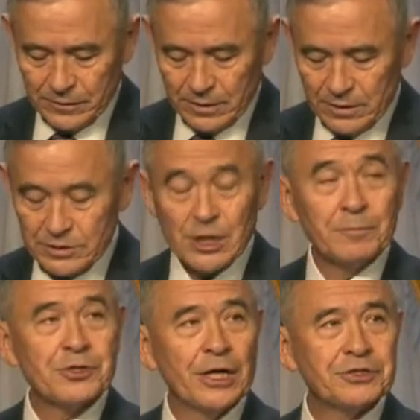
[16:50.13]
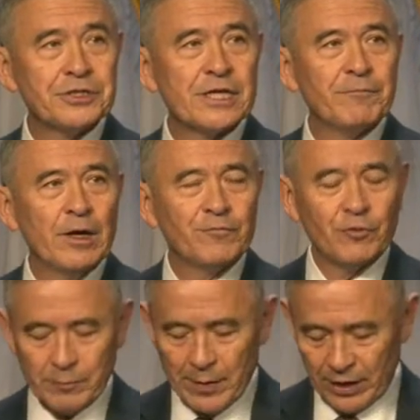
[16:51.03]
Some changes have been for the
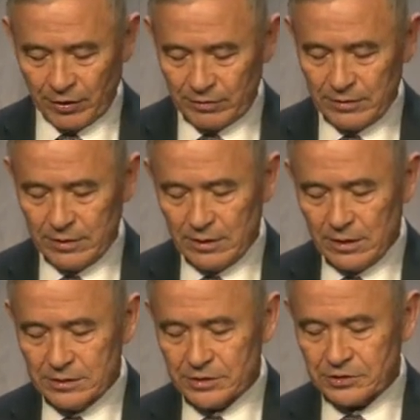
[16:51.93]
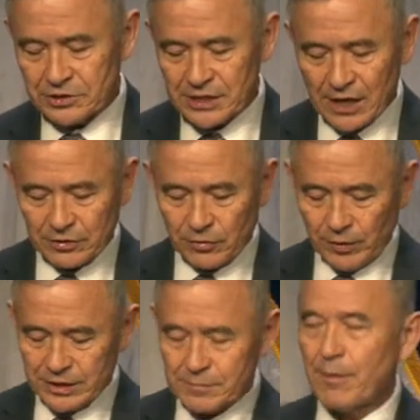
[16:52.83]
better, such as South
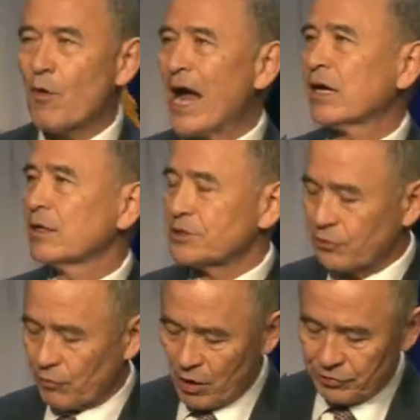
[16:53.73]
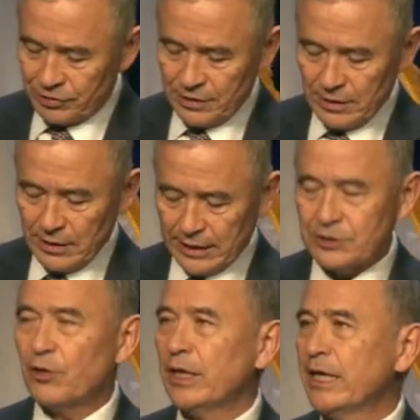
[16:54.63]
Korea's miraculous growth
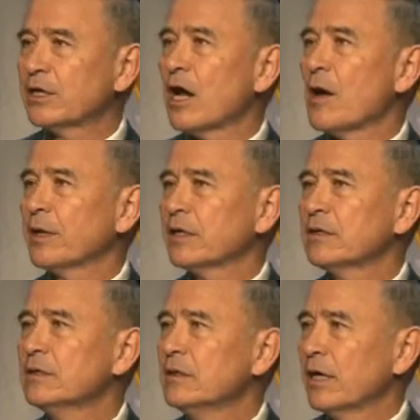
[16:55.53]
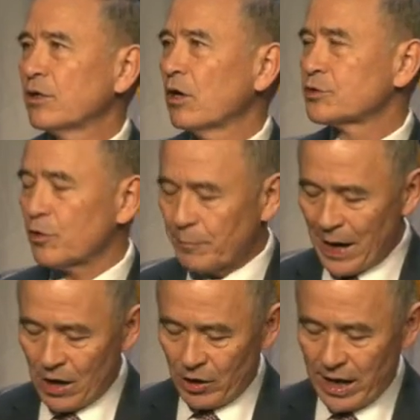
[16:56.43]
into an economic and cultural
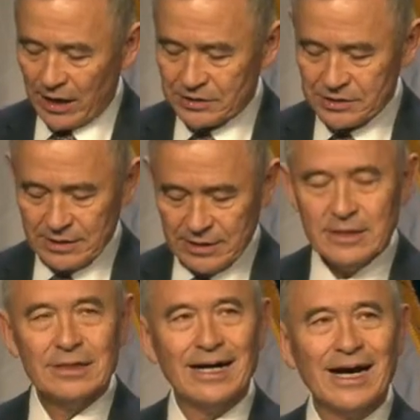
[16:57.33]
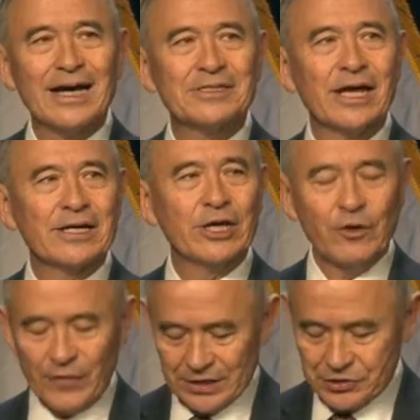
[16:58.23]
powerhouse, a high tech
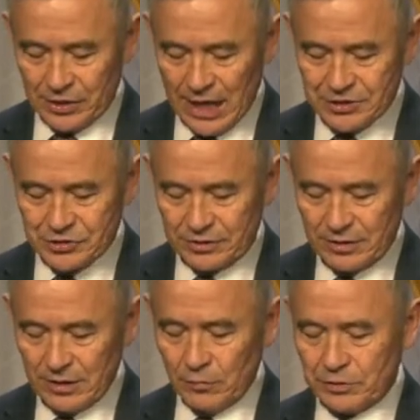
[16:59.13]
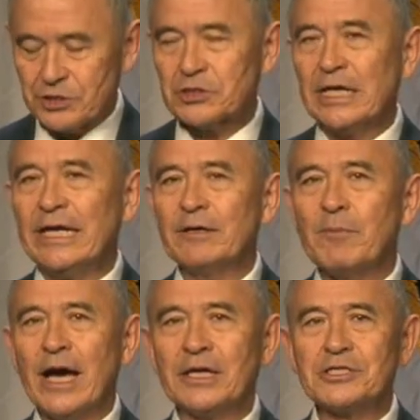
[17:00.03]
innovation nation which is leading
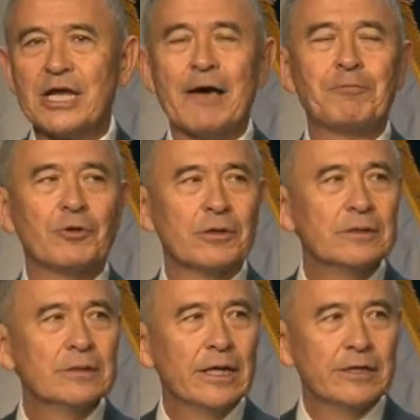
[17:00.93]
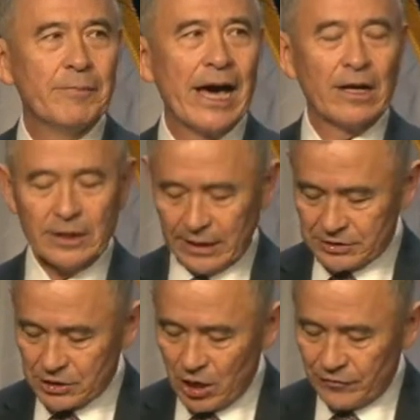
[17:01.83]
by example in the battle
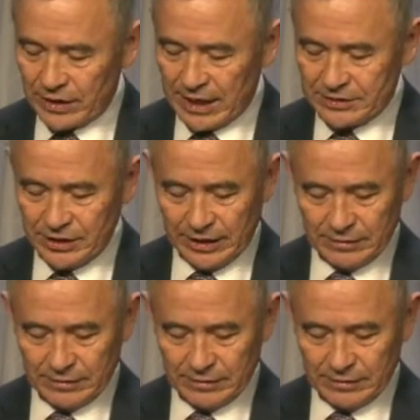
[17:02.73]
against COVID 19.